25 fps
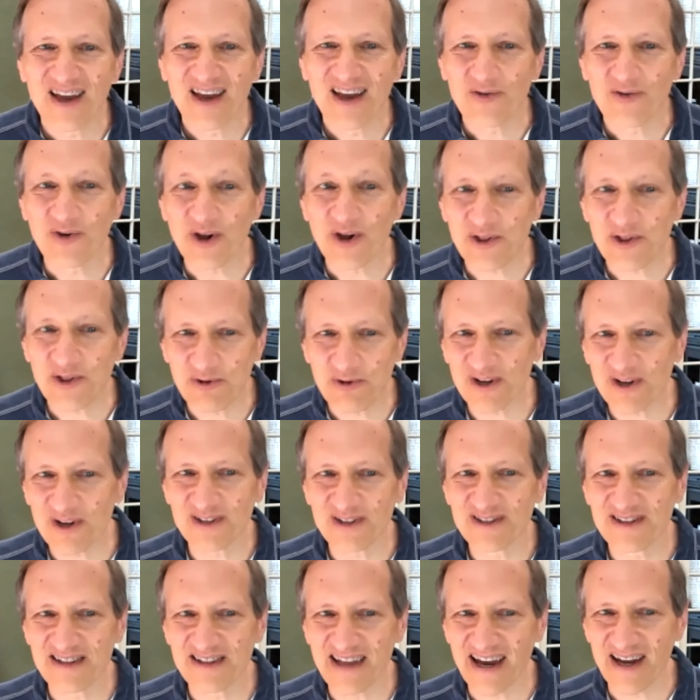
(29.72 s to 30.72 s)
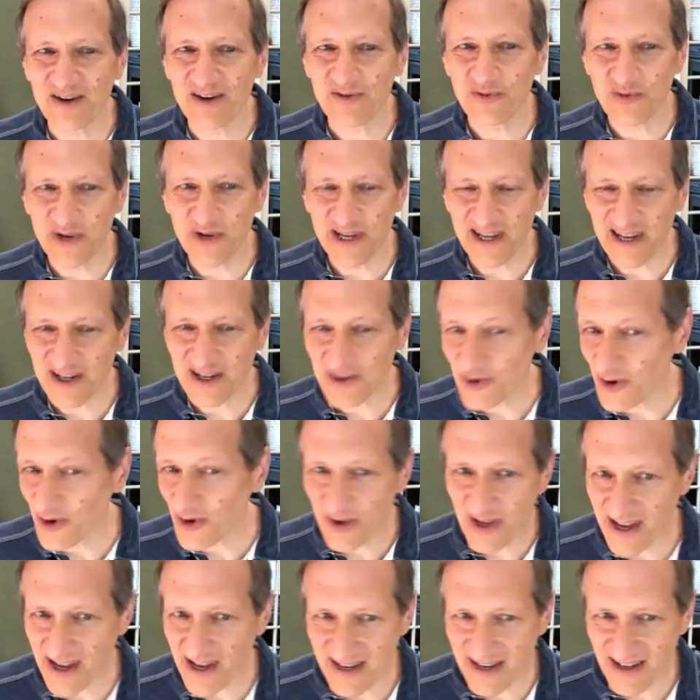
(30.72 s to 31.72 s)
we're thrilled that we could all
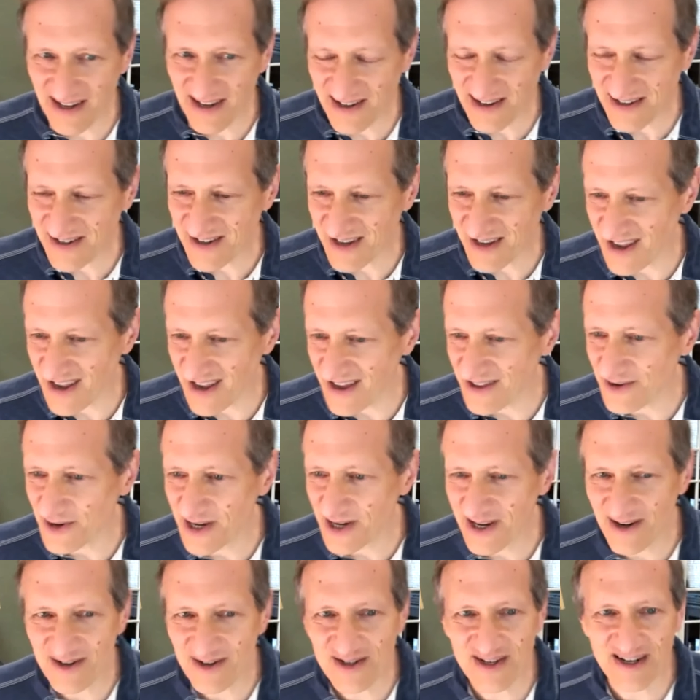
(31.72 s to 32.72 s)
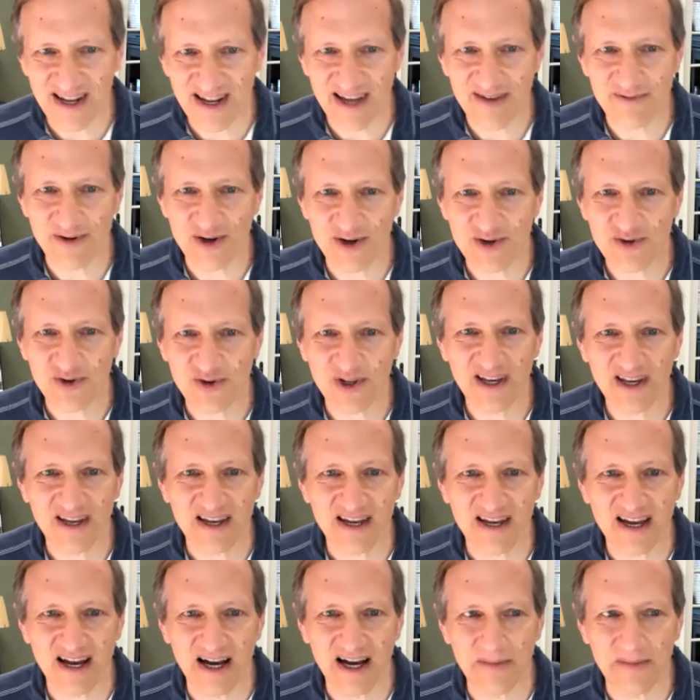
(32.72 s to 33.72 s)
get together here today virtually
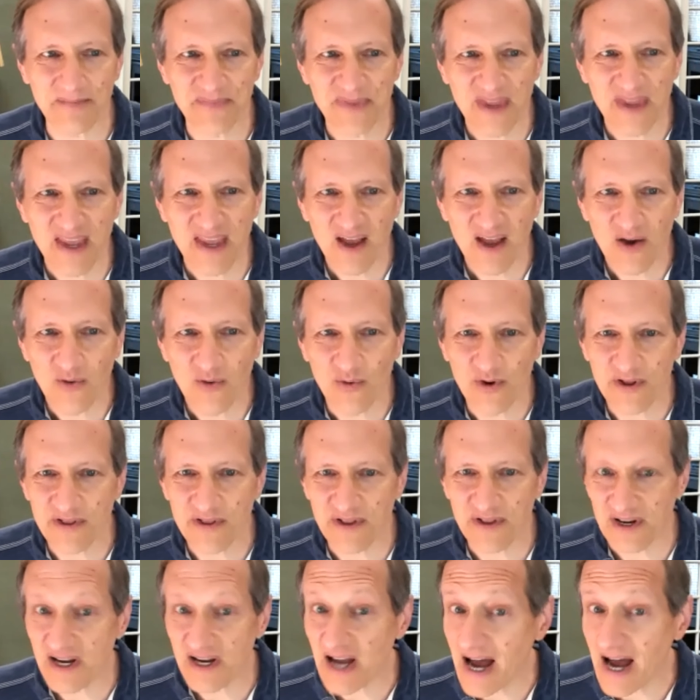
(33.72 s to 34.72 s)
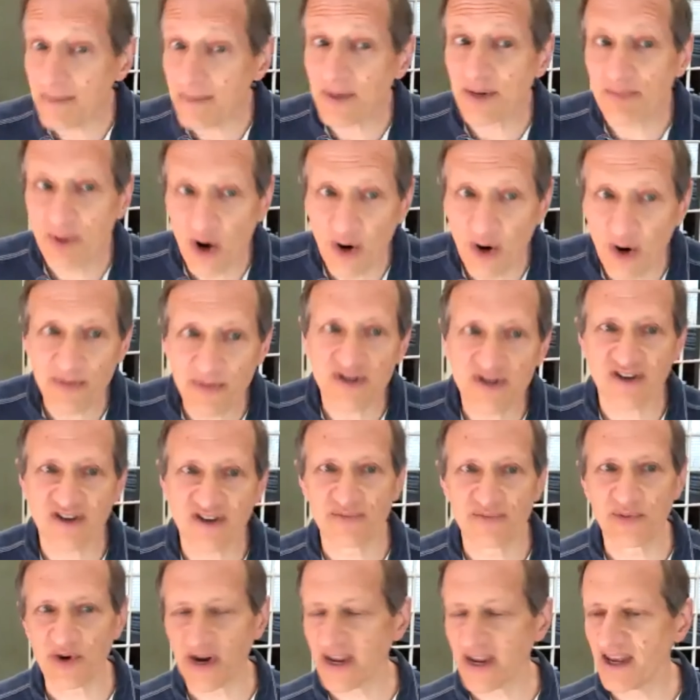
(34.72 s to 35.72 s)
with the common purpose
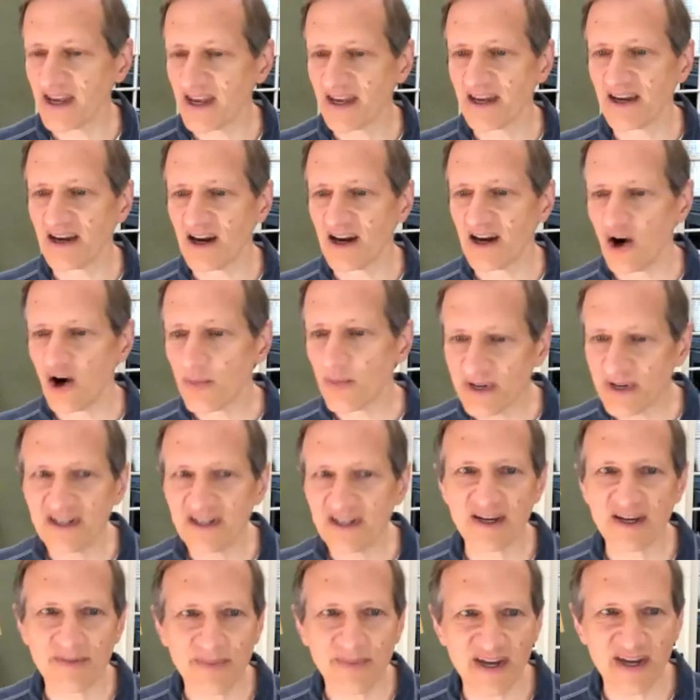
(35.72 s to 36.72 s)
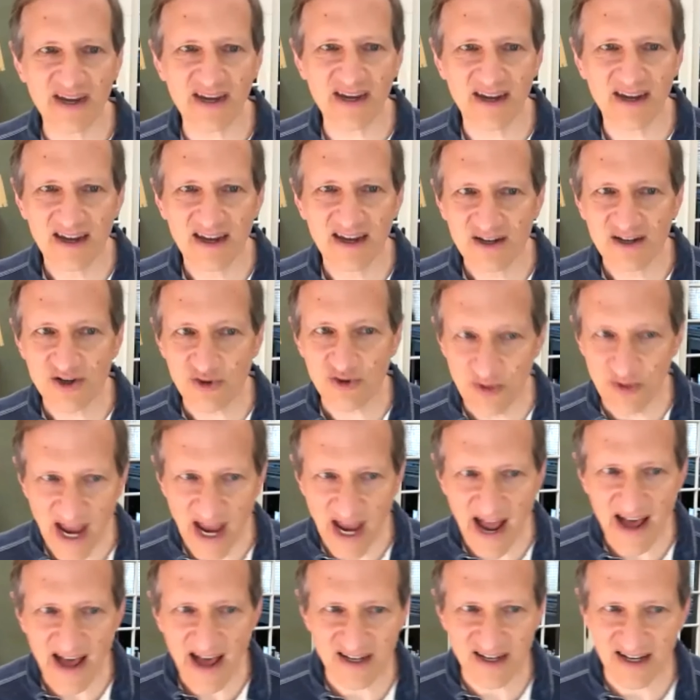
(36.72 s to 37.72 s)
of bringing OpenDP to
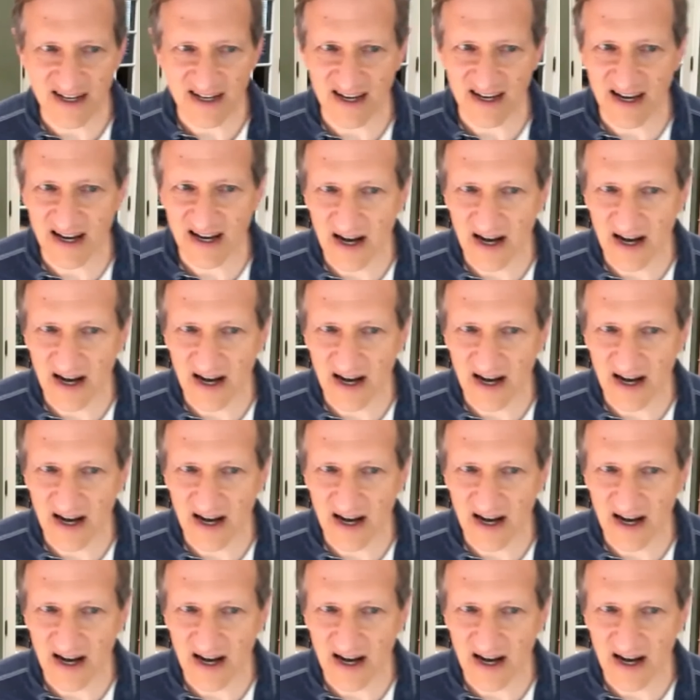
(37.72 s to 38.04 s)
reality.